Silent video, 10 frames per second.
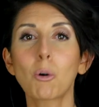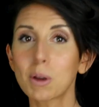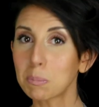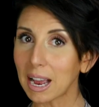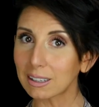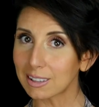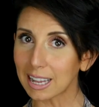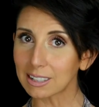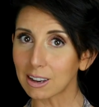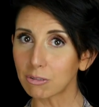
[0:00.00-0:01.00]
going back to
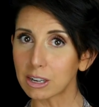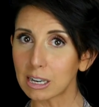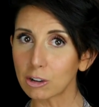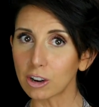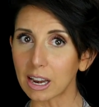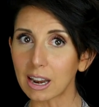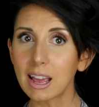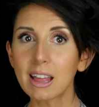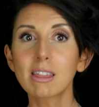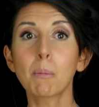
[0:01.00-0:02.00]
that definition,
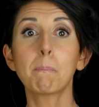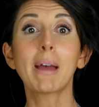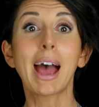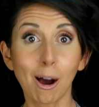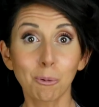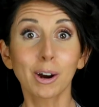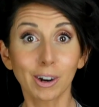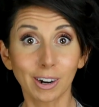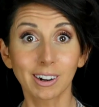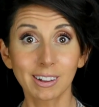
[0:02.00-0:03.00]
the
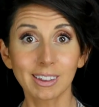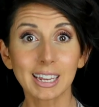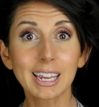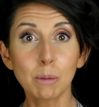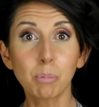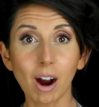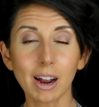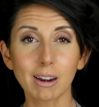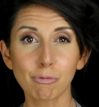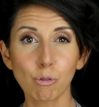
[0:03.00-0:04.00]
power that he
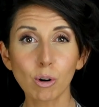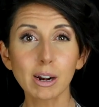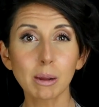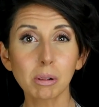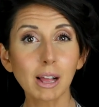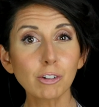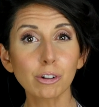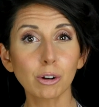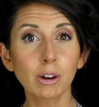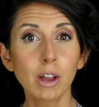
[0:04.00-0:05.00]
brought in affording
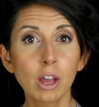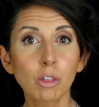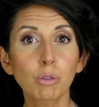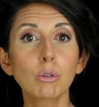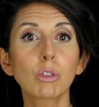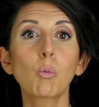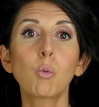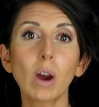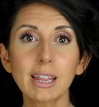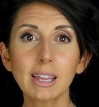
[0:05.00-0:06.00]
pleasure through the
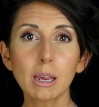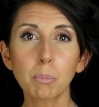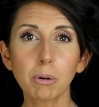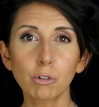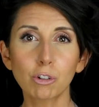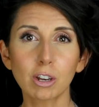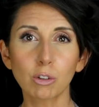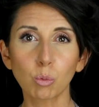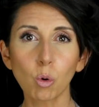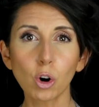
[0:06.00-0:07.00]
way that he approached
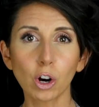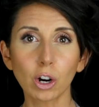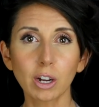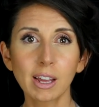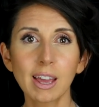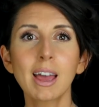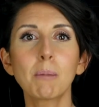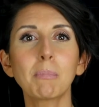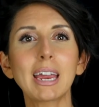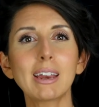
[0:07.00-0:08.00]
his work
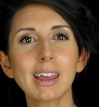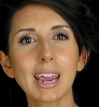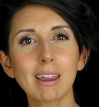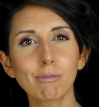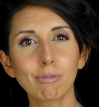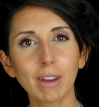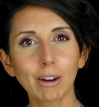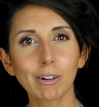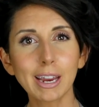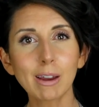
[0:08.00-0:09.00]
made a
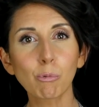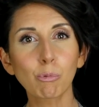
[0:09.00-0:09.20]
very